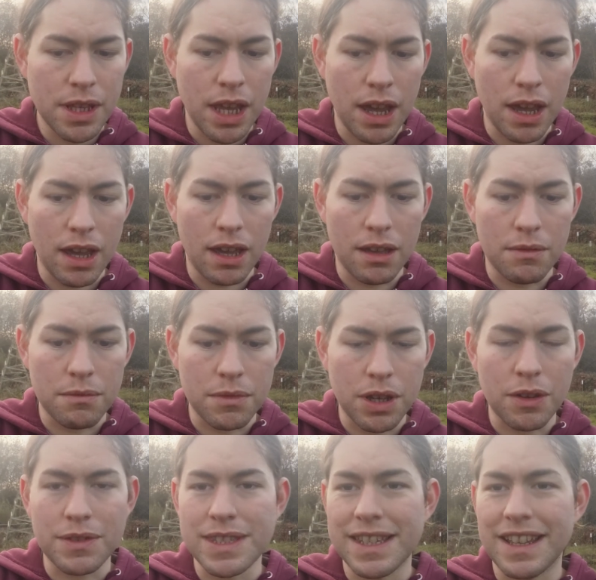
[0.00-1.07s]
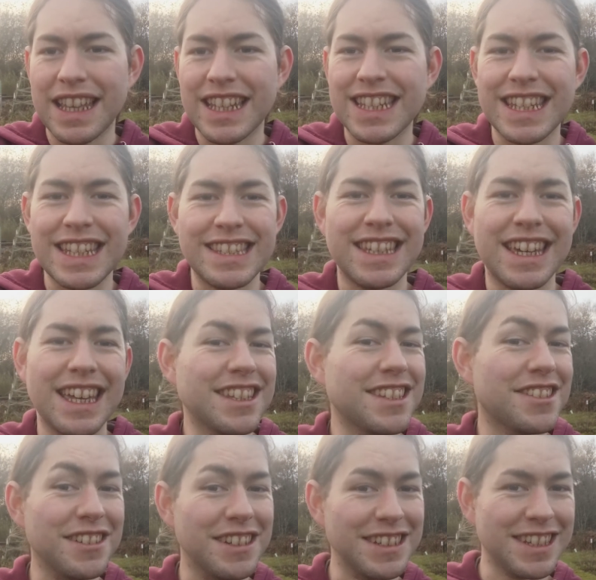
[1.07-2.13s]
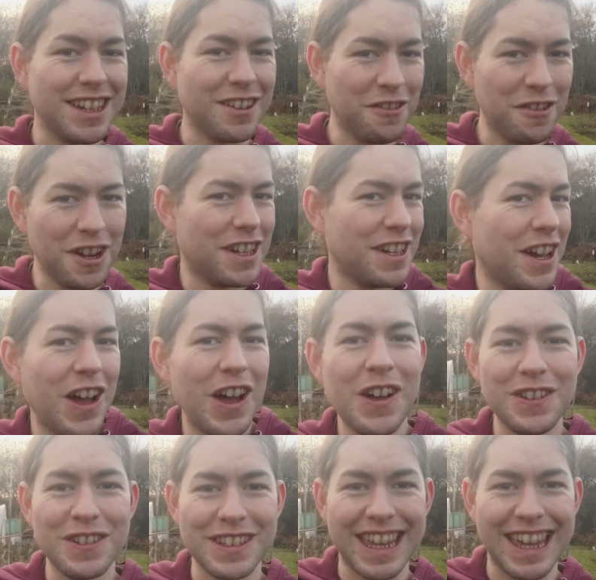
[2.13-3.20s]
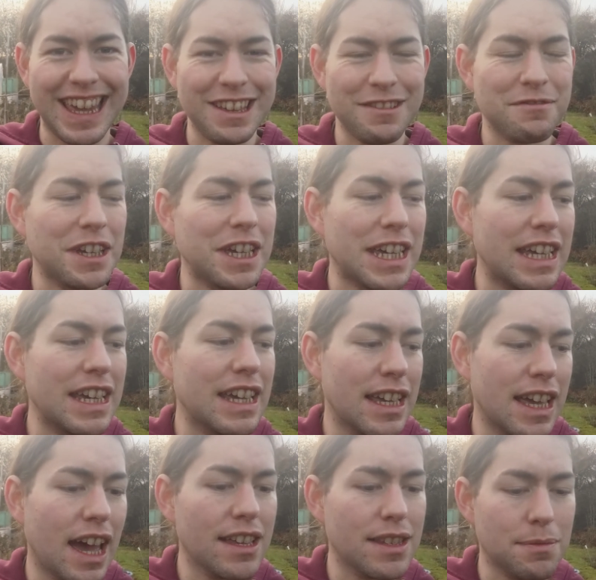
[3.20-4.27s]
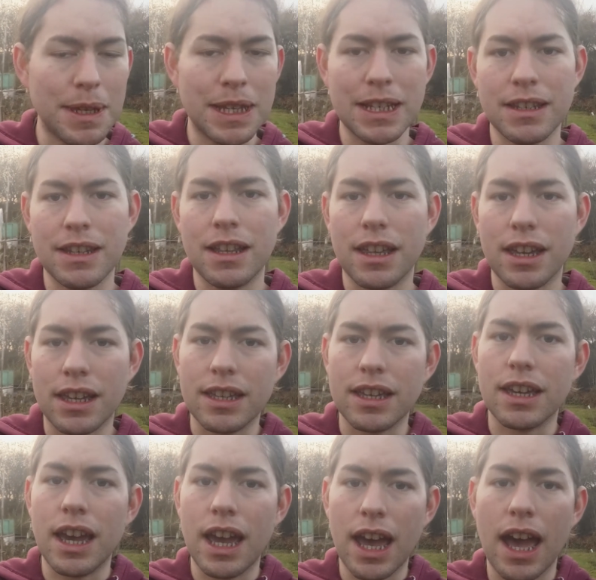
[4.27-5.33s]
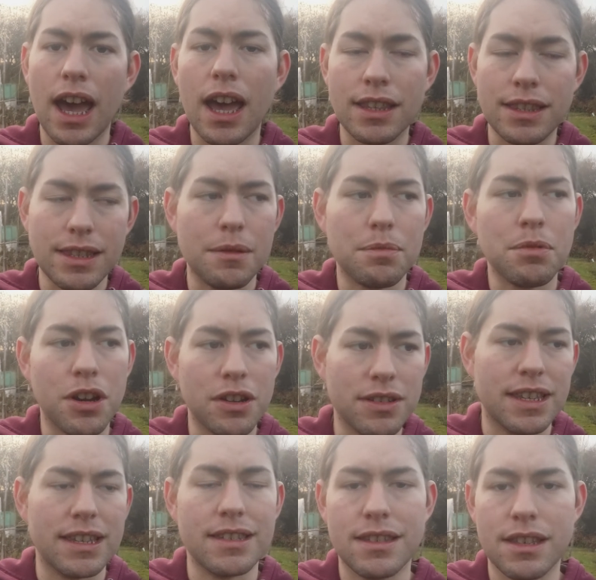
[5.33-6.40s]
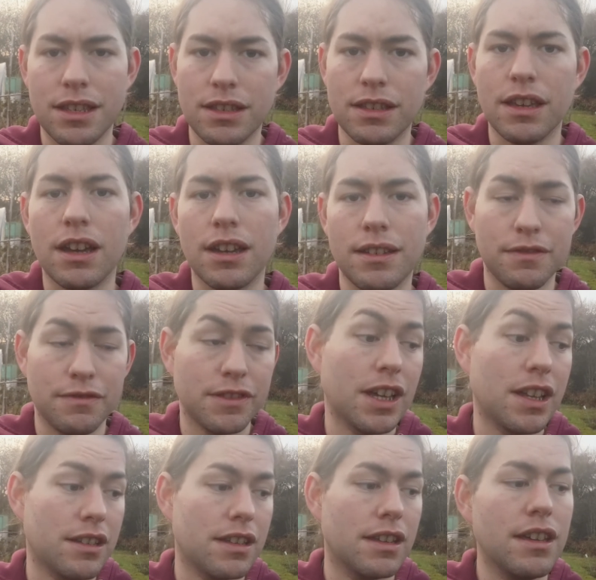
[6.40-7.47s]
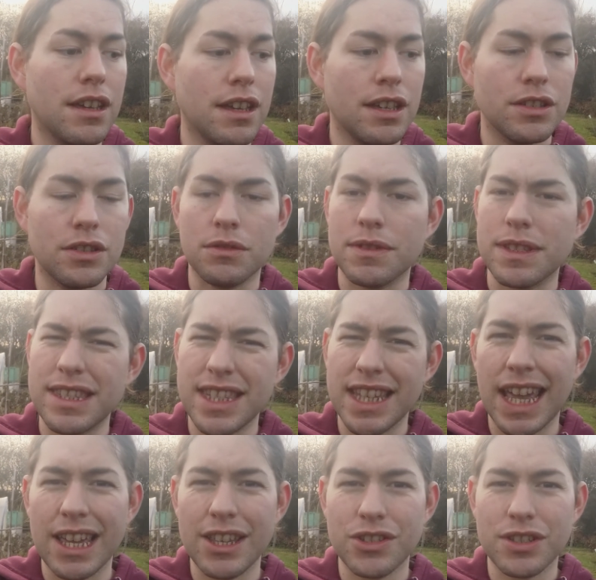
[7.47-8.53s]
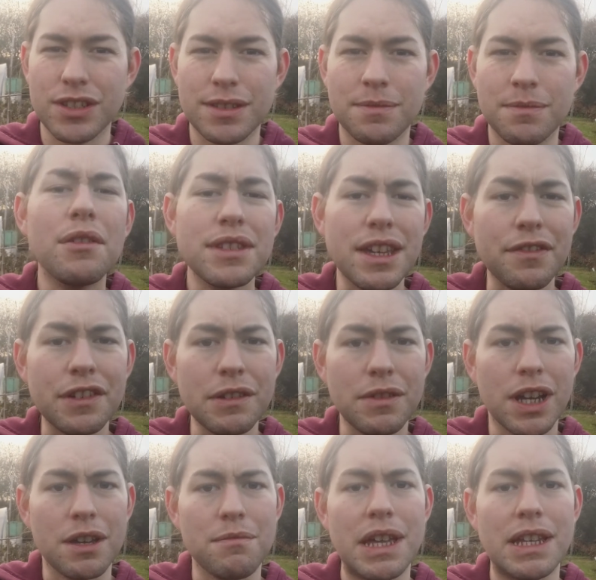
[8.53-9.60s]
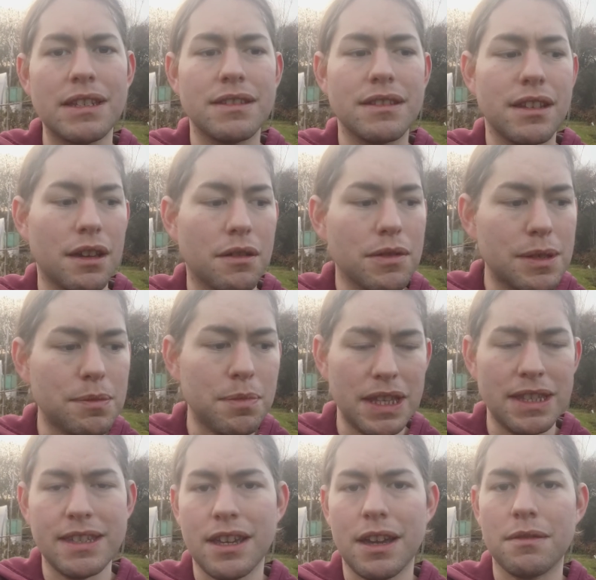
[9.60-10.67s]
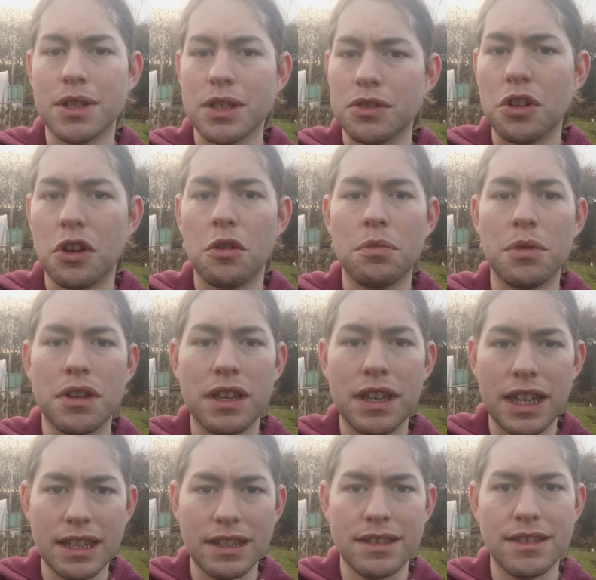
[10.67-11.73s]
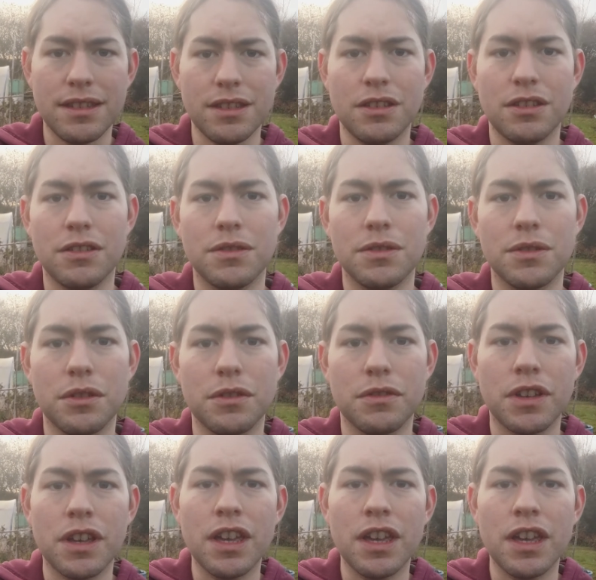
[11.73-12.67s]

Obviously I'll edit this together so it looks like one whole day, but it has been like a process that I've done sort of in stages. I would definitely recommend like splitting up the job into sort of